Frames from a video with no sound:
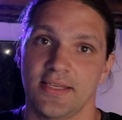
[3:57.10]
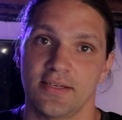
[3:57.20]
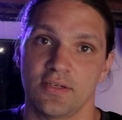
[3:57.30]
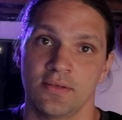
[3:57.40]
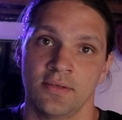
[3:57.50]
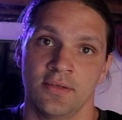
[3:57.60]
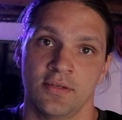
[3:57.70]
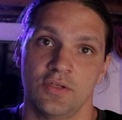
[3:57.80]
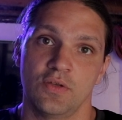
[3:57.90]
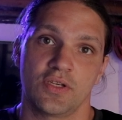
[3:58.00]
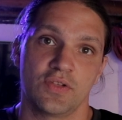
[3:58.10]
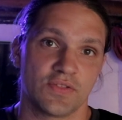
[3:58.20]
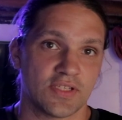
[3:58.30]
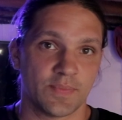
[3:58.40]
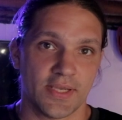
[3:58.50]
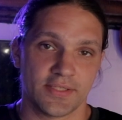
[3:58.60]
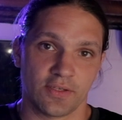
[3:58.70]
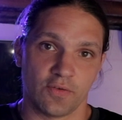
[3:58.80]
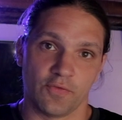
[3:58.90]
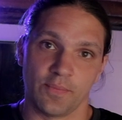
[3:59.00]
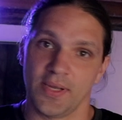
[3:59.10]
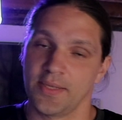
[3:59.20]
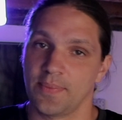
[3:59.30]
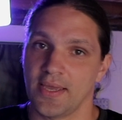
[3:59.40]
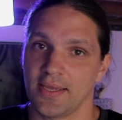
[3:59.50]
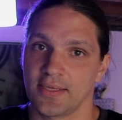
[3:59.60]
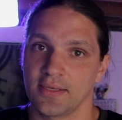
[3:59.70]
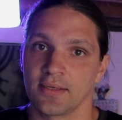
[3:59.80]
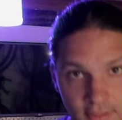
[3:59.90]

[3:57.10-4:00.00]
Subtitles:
that you can use this bicycle for bike packing.